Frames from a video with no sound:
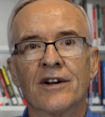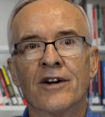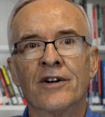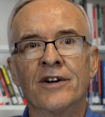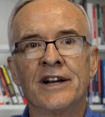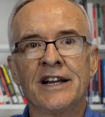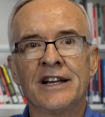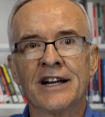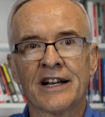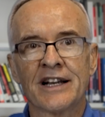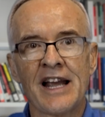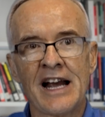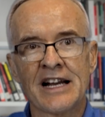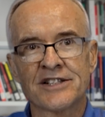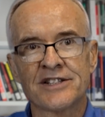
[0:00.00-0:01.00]
earning a
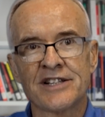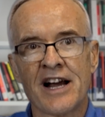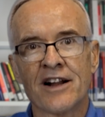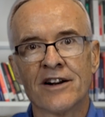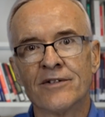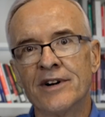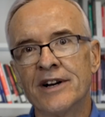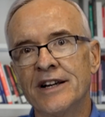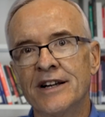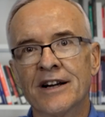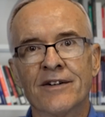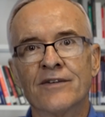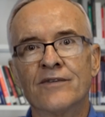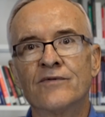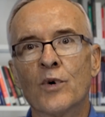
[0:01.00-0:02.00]
cash salary
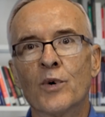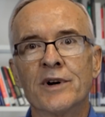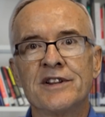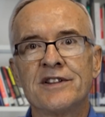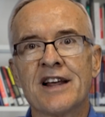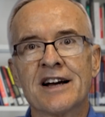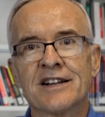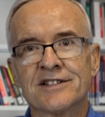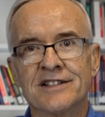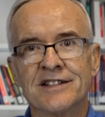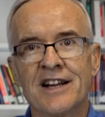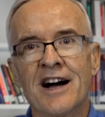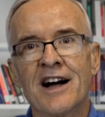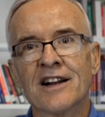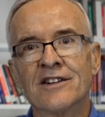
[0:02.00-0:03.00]
of
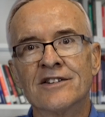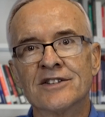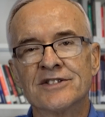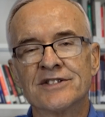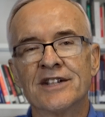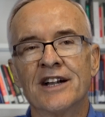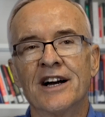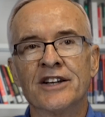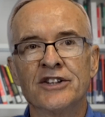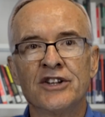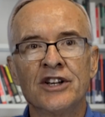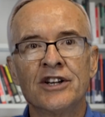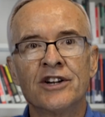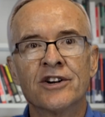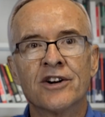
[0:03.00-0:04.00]
$40,000 a
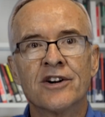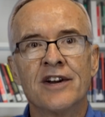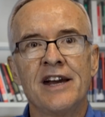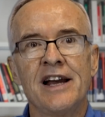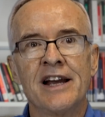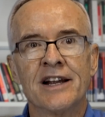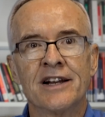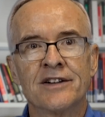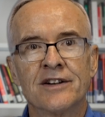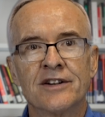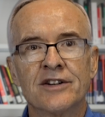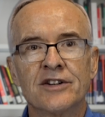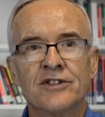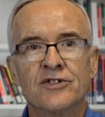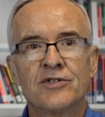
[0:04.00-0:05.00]
year
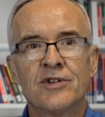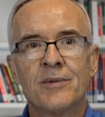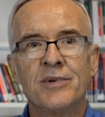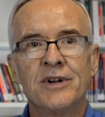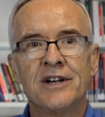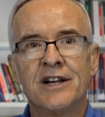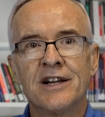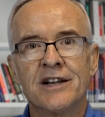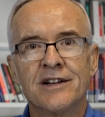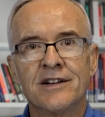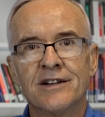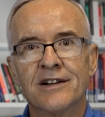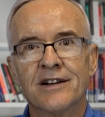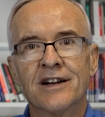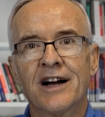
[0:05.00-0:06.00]
and
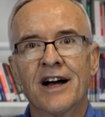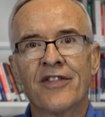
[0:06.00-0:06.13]
contributing